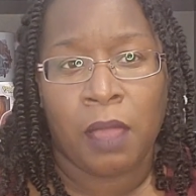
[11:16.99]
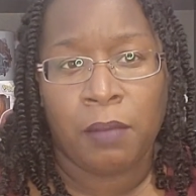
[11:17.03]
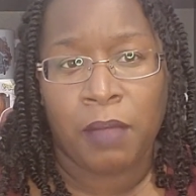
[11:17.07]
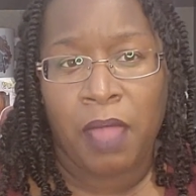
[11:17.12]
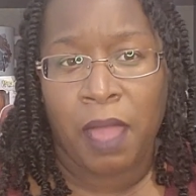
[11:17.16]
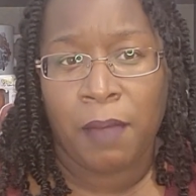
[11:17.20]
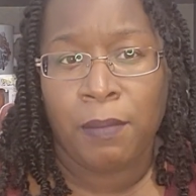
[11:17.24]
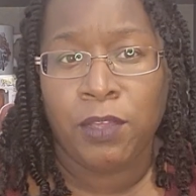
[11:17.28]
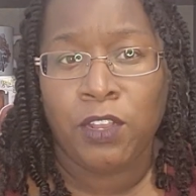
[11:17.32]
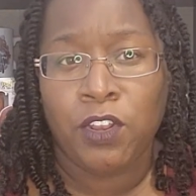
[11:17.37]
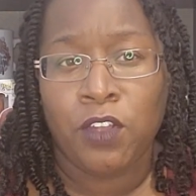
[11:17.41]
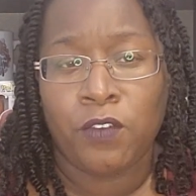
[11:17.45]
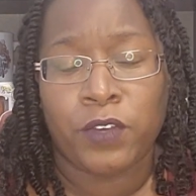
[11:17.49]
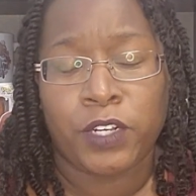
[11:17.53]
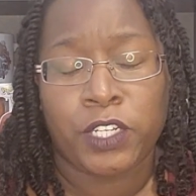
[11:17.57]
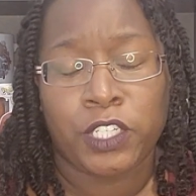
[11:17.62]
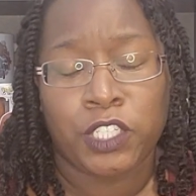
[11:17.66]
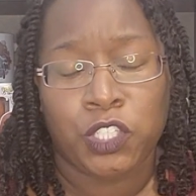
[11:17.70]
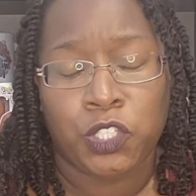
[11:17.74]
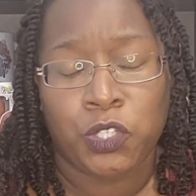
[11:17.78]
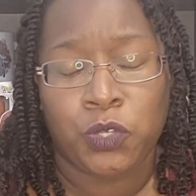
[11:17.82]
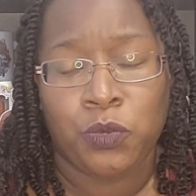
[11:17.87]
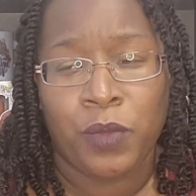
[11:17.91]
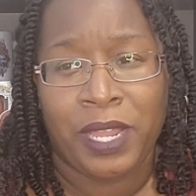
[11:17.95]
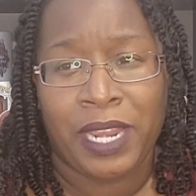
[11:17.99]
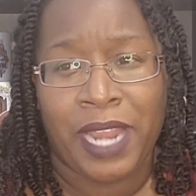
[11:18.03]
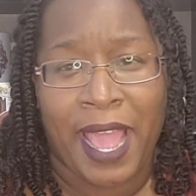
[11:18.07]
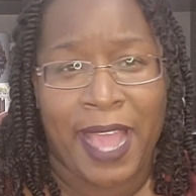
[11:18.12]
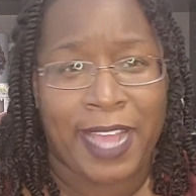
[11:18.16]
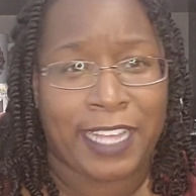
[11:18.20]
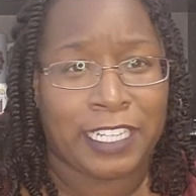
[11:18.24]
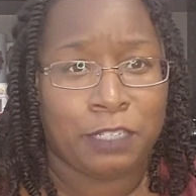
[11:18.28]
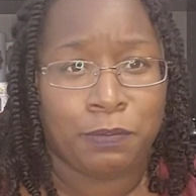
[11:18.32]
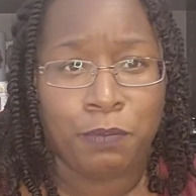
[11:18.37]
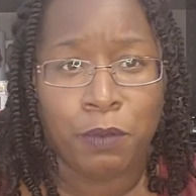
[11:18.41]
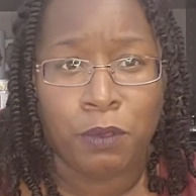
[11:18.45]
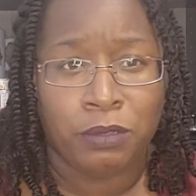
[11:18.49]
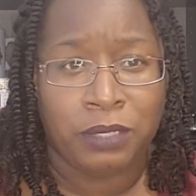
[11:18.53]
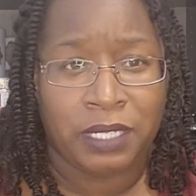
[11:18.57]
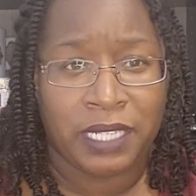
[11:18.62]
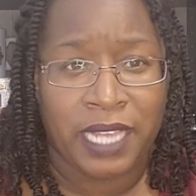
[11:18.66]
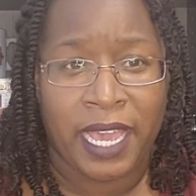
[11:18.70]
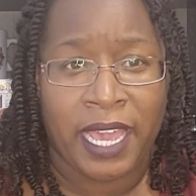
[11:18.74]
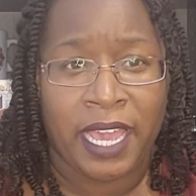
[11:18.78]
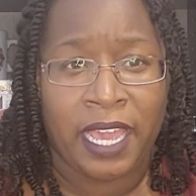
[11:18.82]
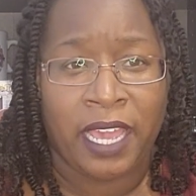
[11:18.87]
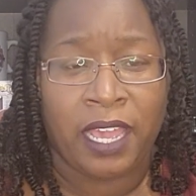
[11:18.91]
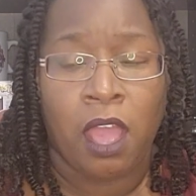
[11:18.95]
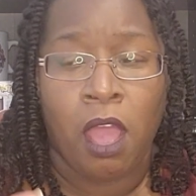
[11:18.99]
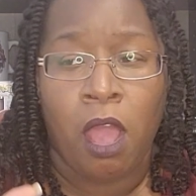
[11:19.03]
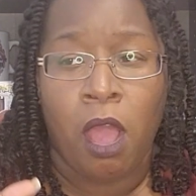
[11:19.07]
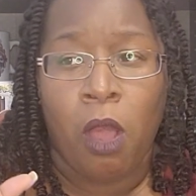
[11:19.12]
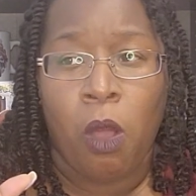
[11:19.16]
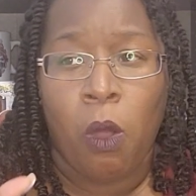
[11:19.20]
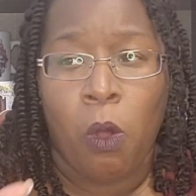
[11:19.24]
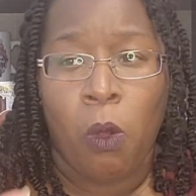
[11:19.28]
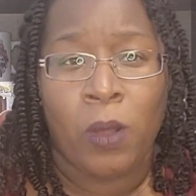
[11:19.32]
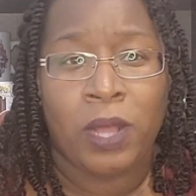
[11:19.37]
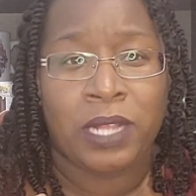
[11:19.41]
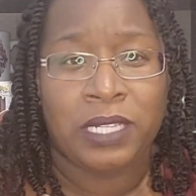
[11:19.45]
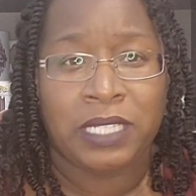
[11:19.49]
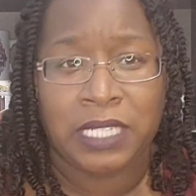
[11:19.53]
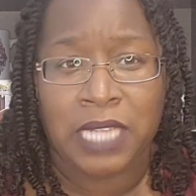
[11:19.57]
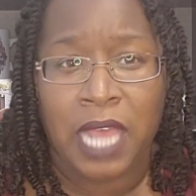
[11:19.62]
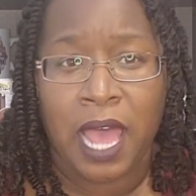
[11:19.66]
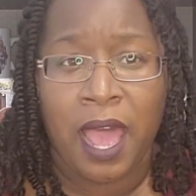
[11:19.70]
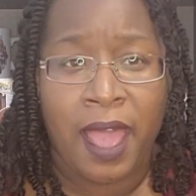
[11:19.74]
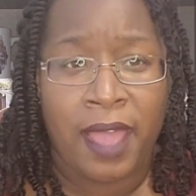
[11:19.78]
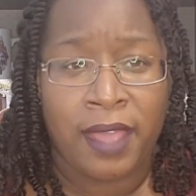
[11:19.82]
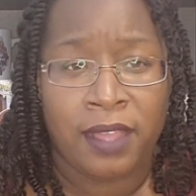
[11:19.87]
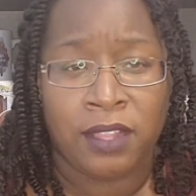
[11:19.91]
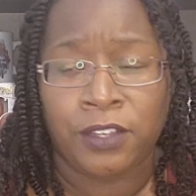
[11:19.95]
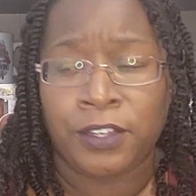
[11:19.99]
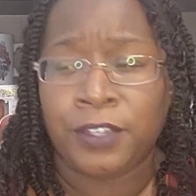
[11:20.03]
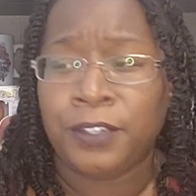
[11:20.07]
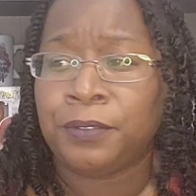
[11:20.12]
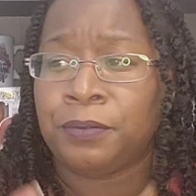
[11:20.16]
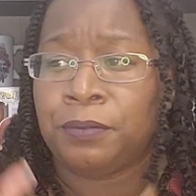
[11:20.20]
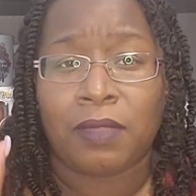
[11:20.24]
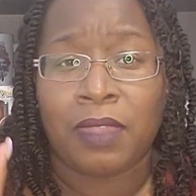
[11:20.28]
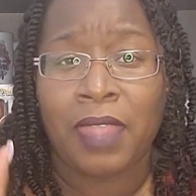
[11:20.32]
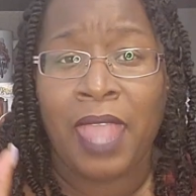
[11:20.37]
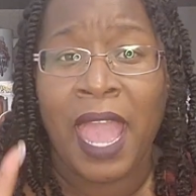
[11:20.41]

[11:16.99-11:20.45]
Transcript: coming over to do an expose on Tyler.